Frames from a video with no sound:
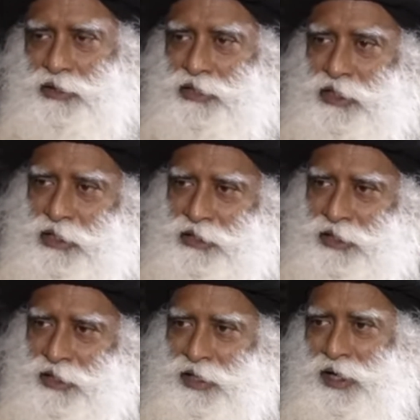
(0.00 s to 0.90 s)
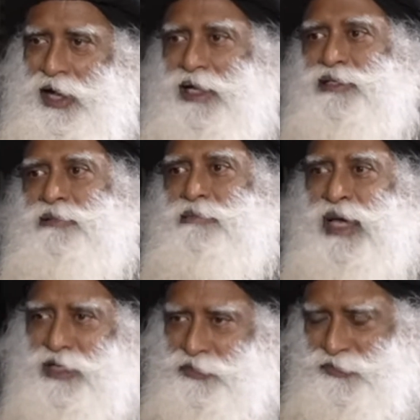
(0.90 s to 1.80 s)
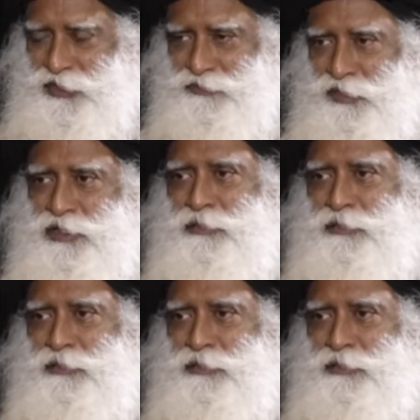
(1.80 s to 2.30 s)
see it as the first